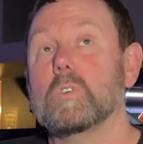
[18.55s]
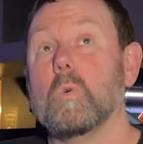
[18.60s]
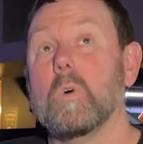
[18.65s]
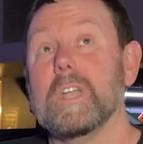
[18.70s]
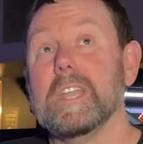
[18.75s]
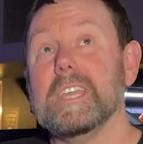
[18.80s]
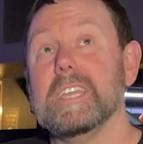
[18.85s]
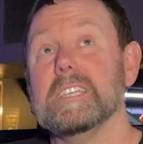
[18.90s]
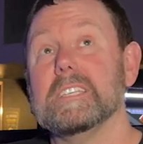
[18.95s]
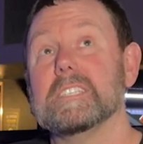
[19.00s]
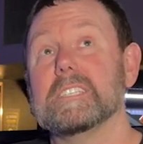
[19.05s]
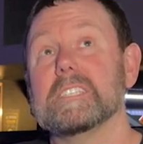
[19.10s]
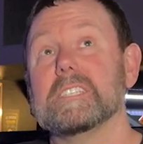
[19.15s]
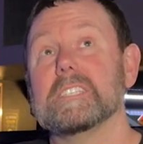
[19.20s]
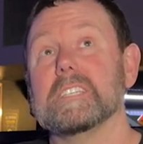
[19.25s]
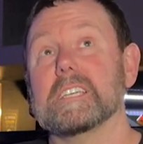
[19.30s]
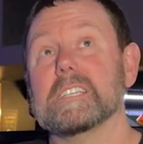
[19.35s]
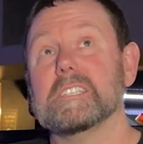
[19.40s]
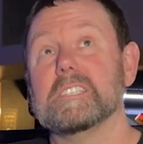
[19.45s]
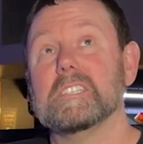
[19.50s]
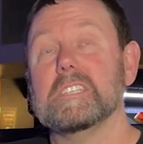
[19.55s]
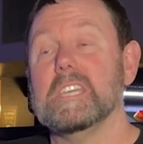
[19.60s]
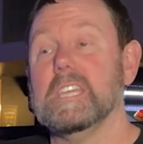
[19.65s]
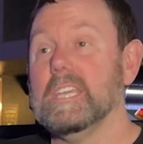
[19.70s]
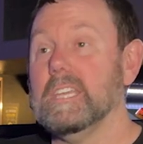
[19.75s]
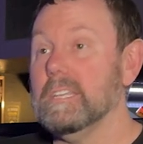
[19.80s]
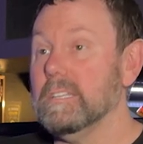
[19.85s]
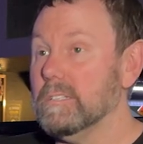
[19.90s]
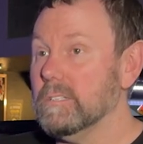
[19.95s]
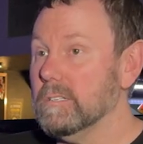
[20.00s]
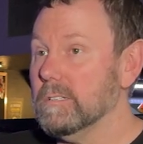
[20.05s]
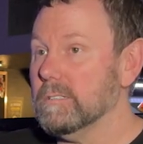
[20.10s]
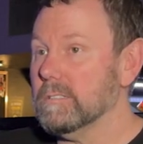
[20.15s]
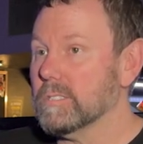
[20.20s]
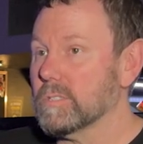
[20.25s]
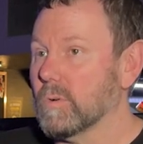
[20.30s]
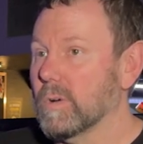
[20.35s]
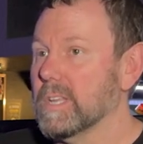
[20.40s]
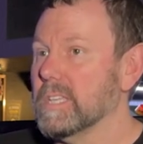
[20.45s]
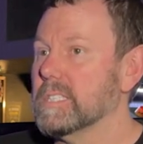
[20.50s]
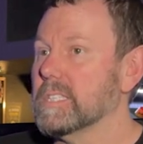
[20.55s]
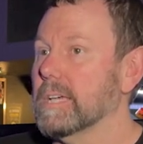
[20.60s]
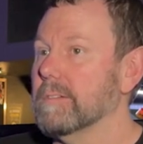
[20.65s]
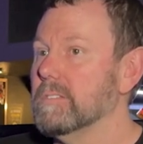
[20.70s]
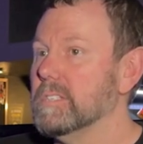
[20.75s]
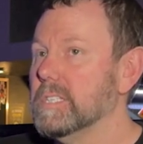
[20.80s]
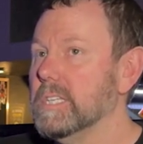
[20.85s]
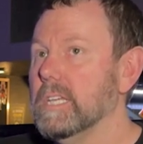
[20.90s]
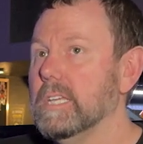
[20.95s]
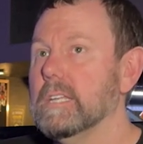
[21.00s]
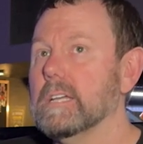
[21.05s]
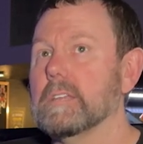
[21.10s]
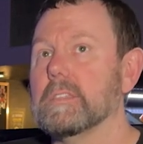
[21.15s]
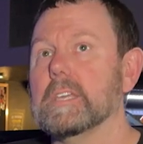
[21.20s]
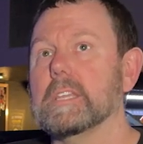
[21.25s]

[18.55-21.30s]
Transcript: 2017. I